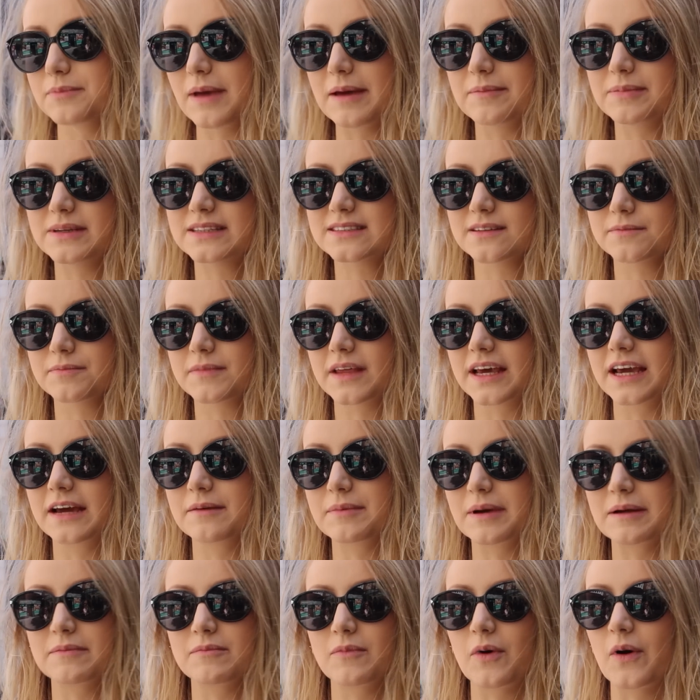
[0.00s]
Maybe something a
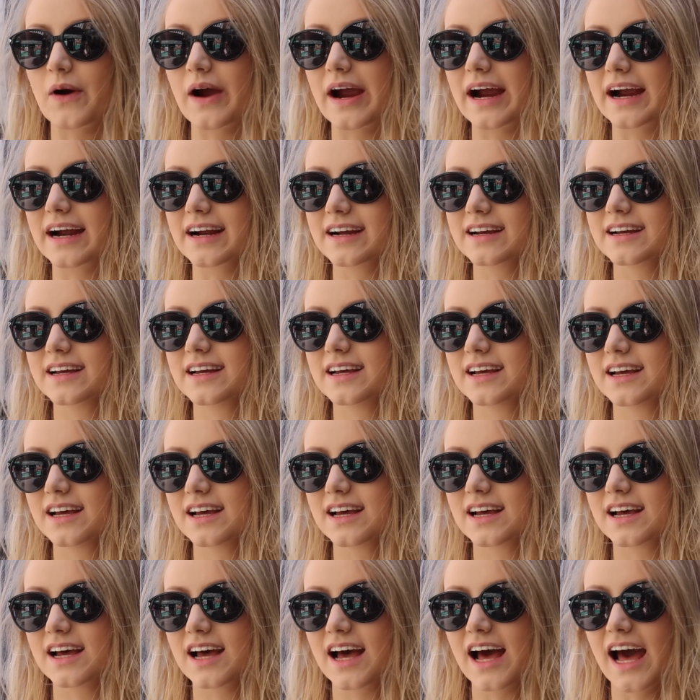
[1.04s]
bit more
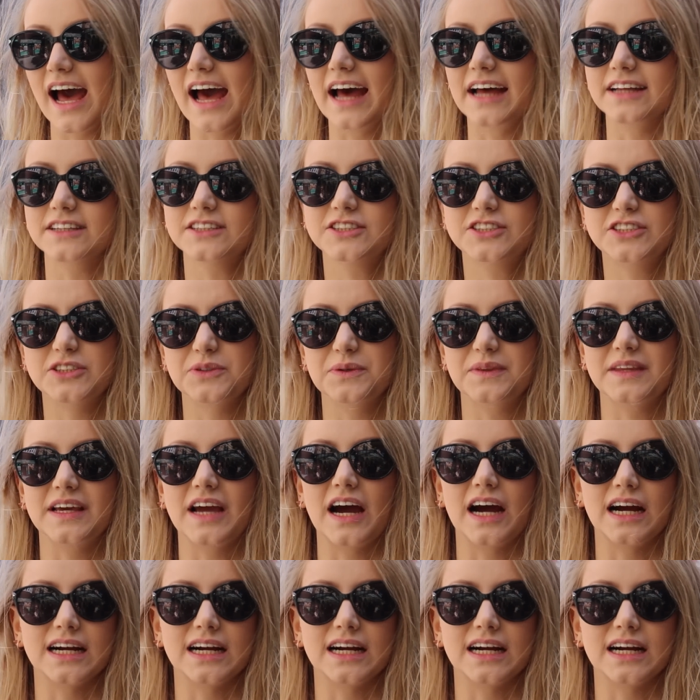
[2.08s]
uh, to do with the